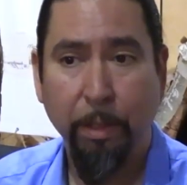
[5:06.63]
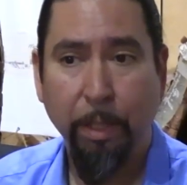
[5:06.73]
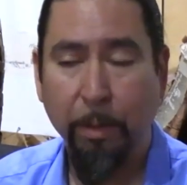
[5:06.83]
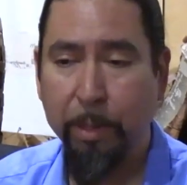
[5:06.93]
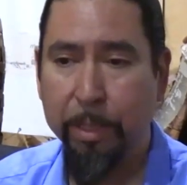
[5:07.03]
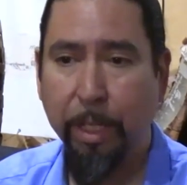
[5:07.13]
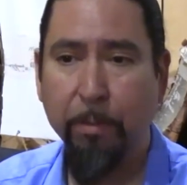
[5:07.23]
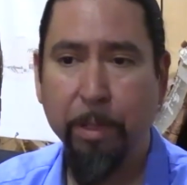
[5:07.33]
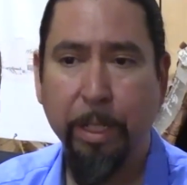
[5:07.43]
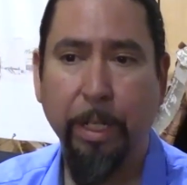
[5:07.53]
And we say
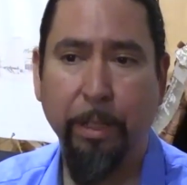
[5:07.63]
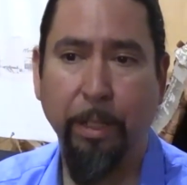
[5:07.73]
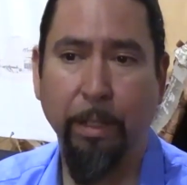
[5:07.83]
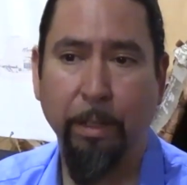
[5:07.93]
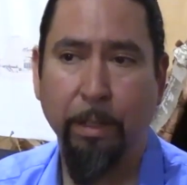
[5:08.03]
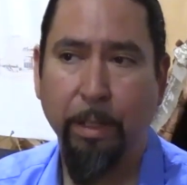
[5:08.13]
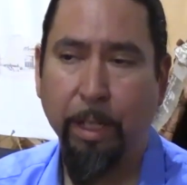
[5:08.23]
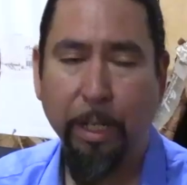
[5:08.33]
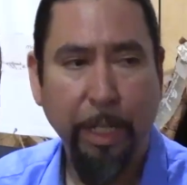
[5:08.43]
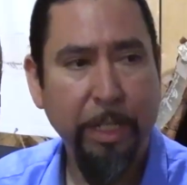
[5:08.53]
regalia,
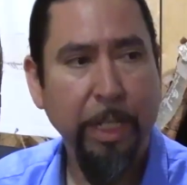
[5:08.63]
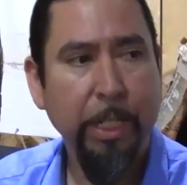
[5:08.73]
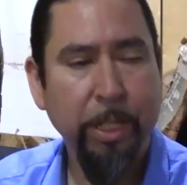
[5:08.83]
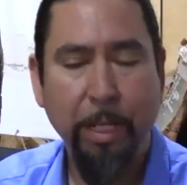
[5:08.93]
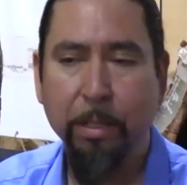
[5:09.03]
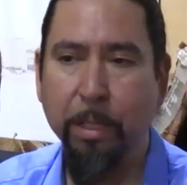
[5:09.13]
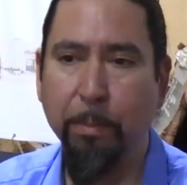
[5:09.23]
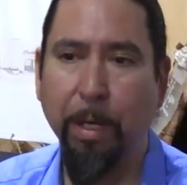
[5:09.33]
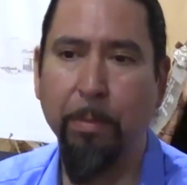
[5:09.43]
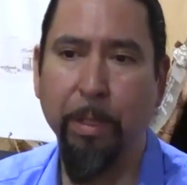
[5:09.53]
and I teach that to the
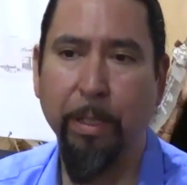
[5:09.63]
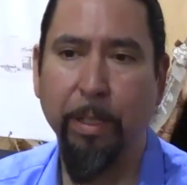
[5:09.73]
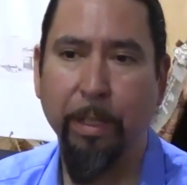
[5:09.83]
public.